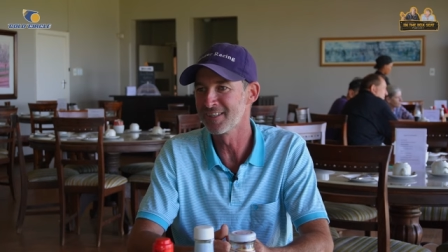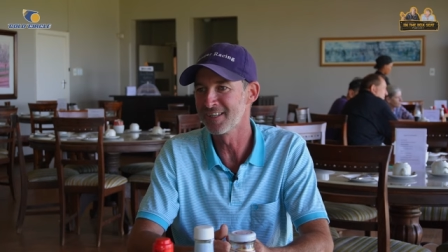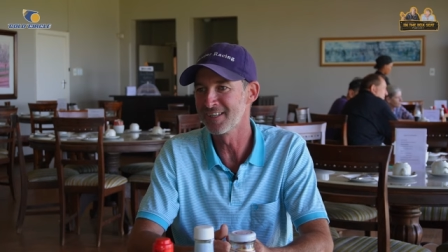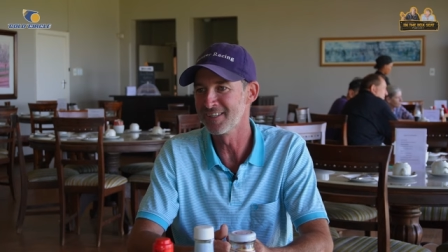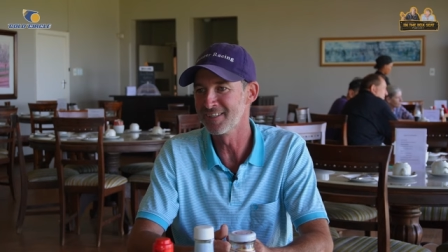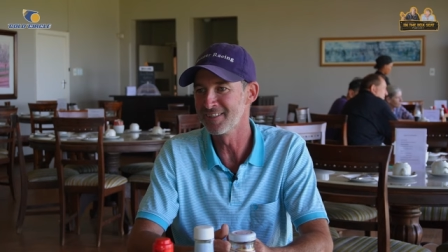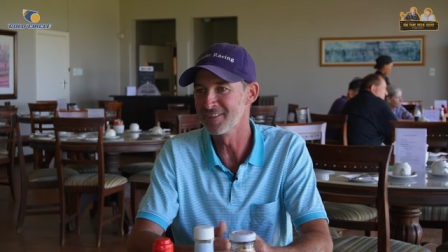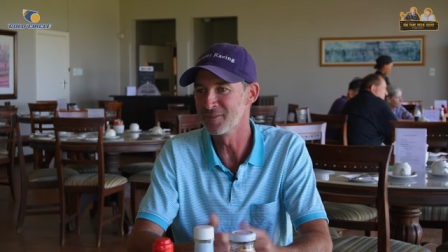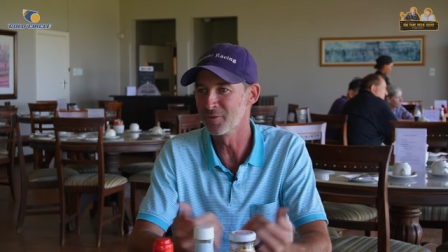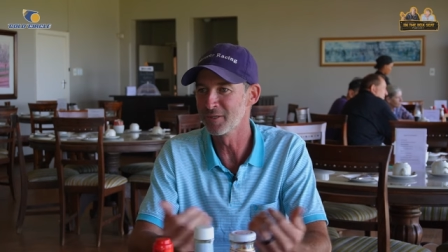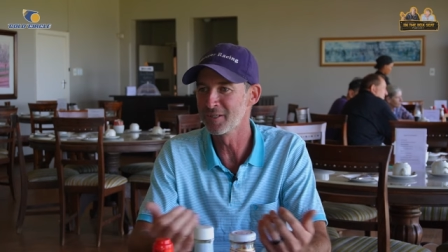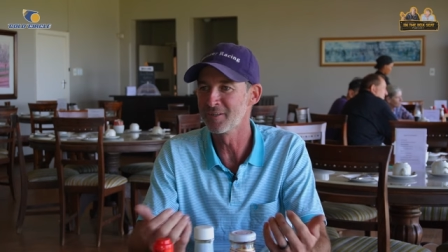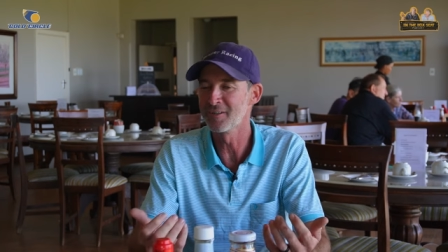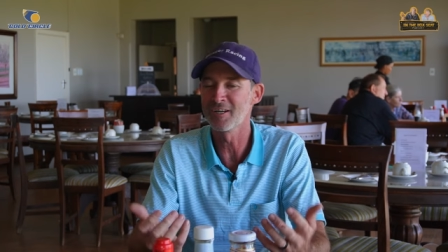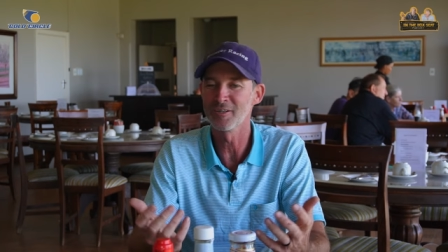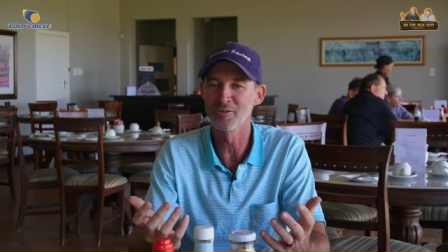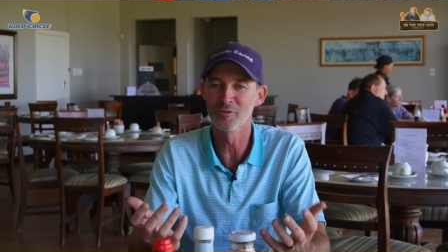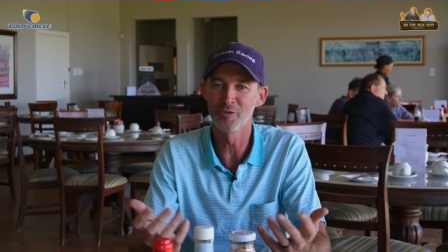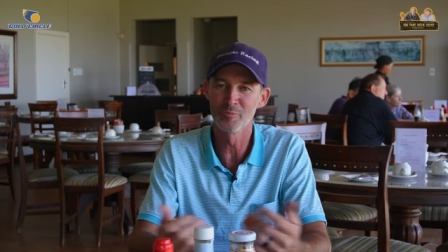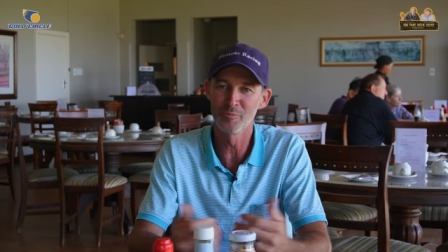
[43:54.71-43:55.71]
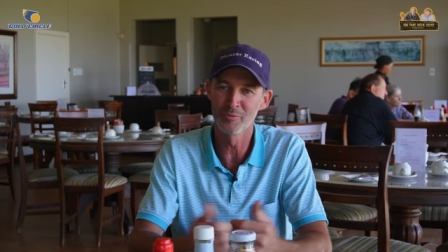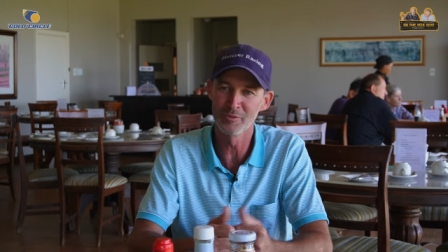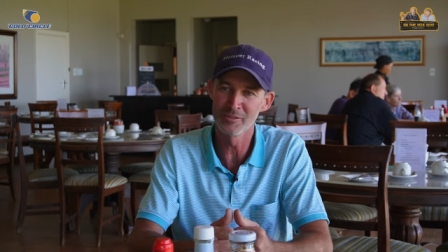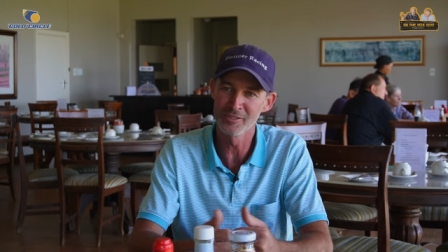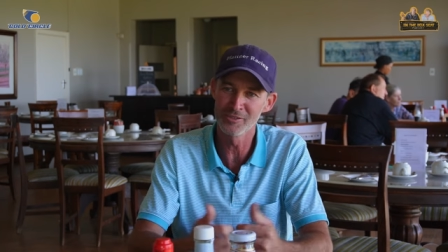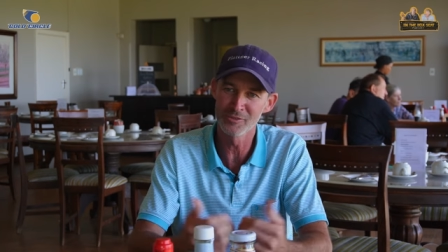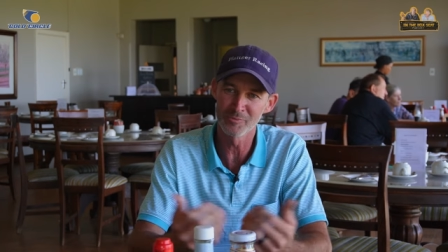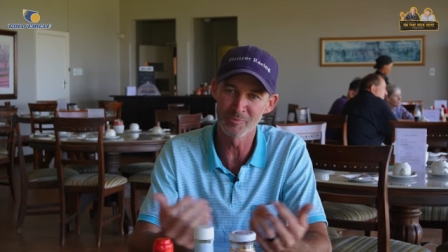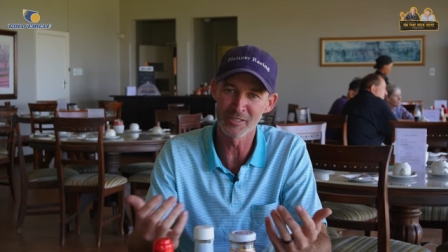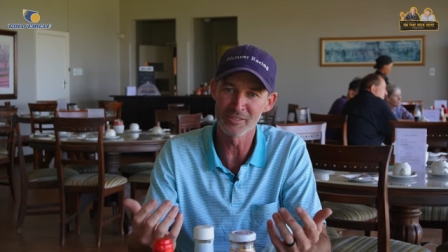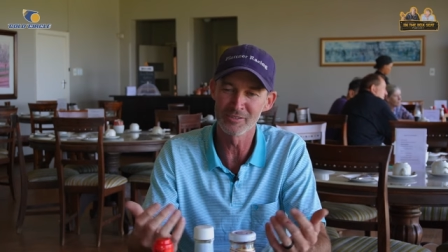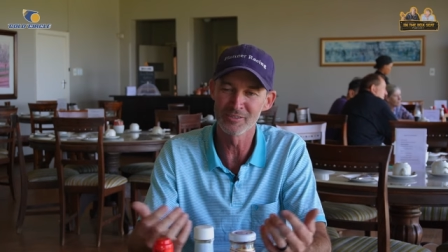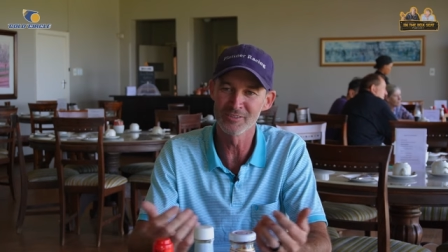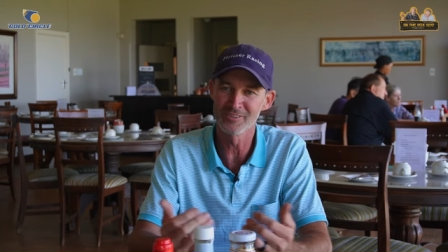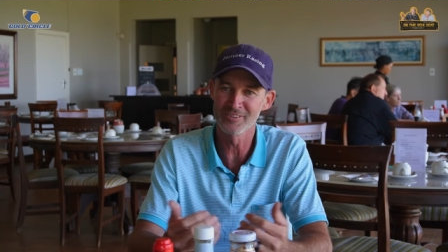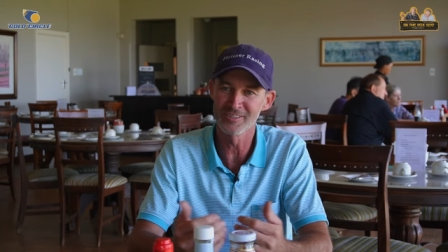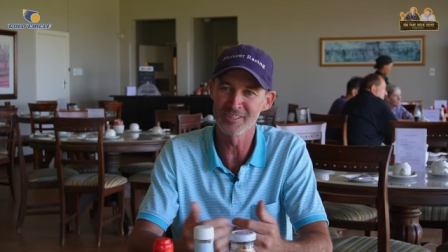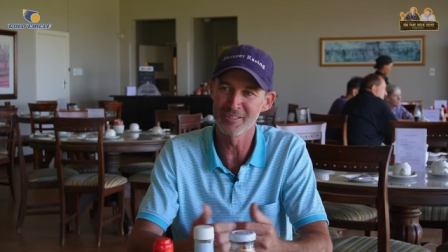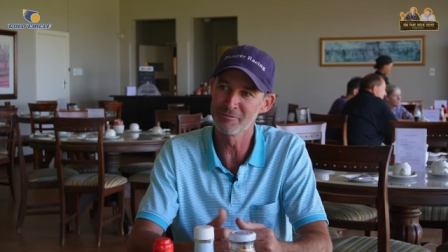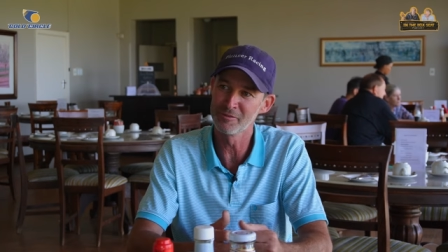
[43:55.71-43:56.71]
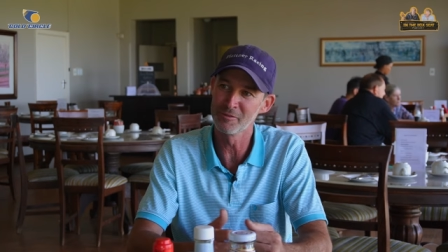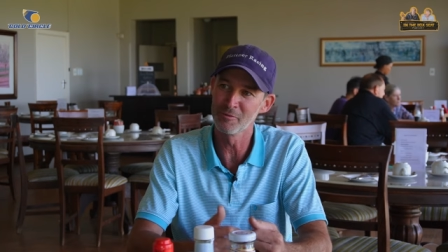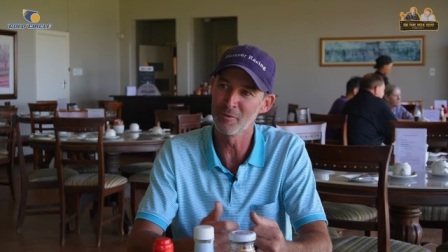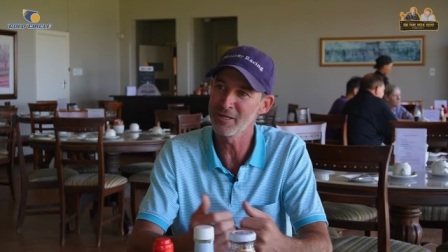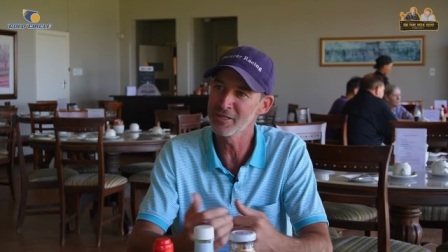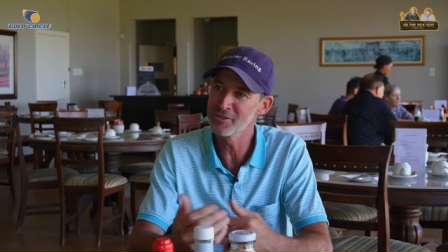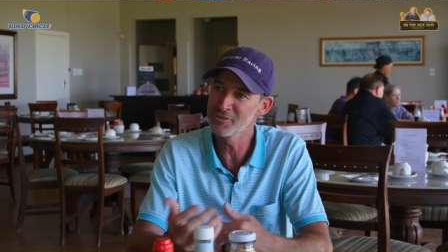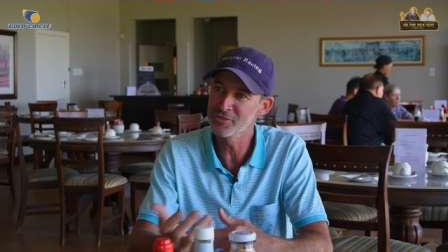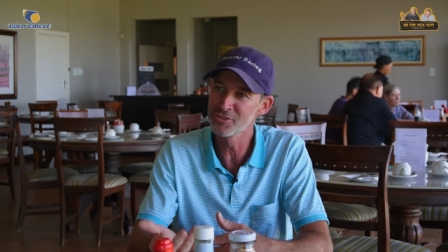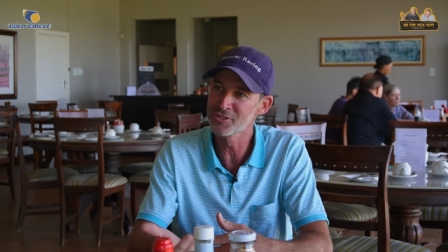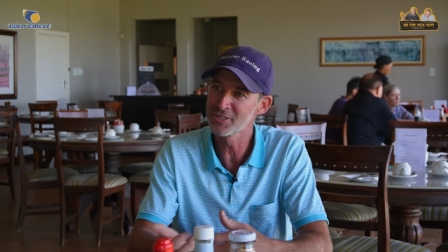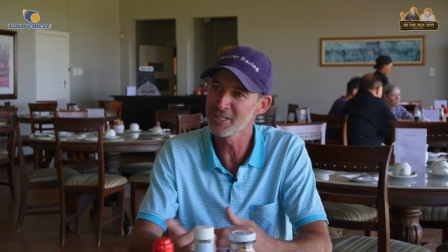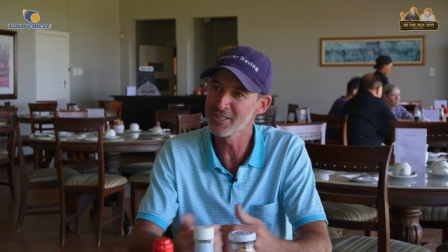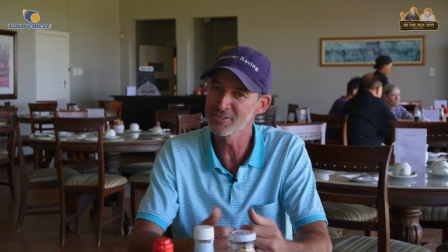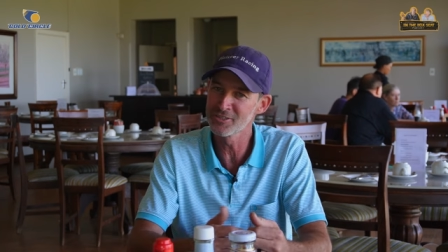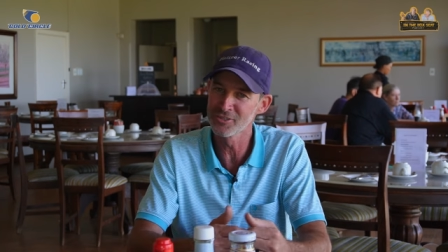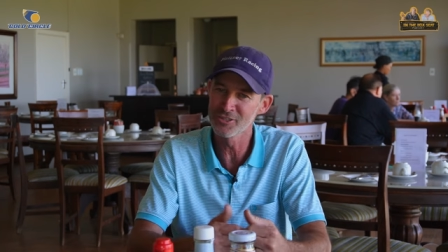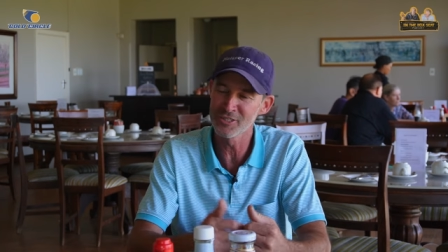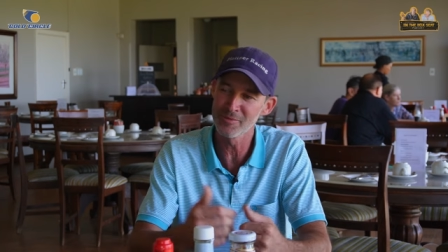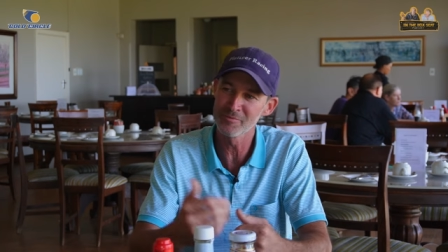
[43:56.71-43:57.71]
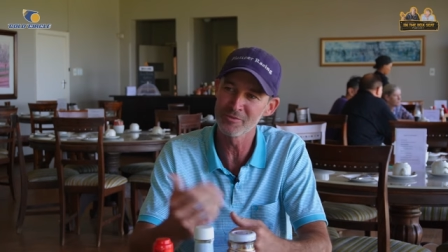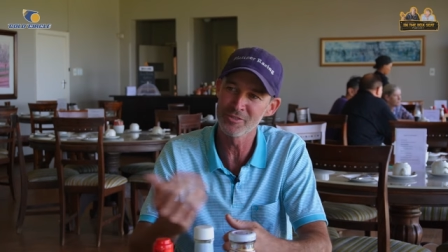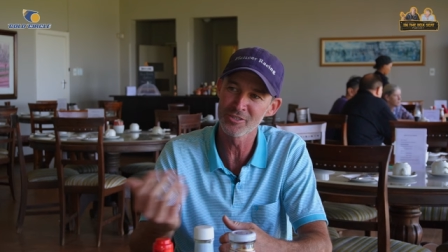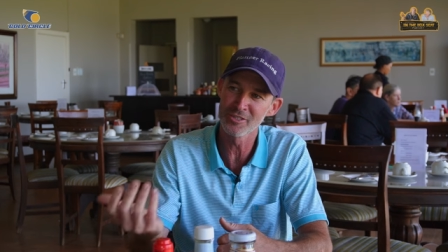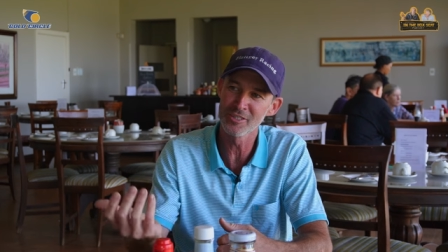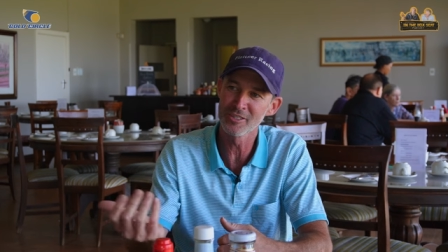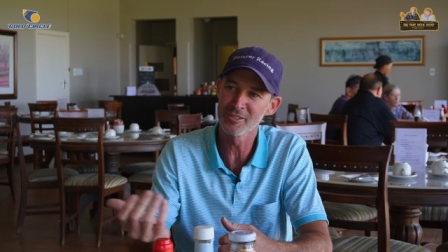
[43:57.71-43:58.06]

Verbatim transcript: and you want to ride group winners. But if you wanted to chase the championship,